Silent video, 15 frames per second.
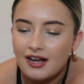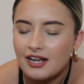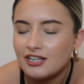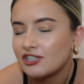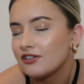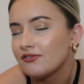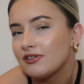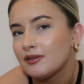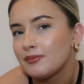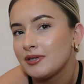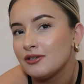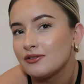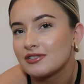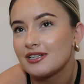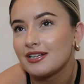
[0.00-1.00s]
I shouldn't really be
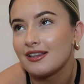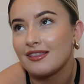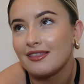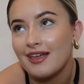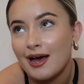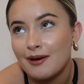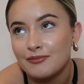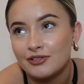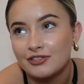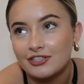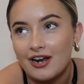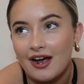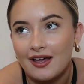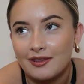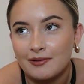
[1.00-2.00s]
using it that
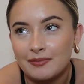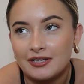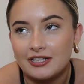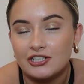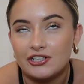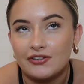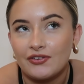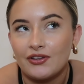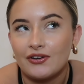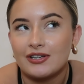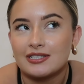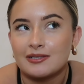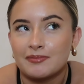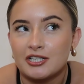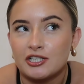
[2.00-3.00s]
much at the beach, even though it
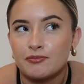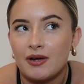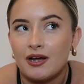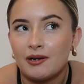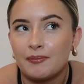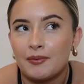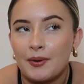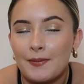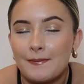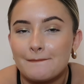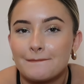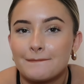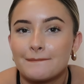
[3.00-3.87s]
is a beach bag, but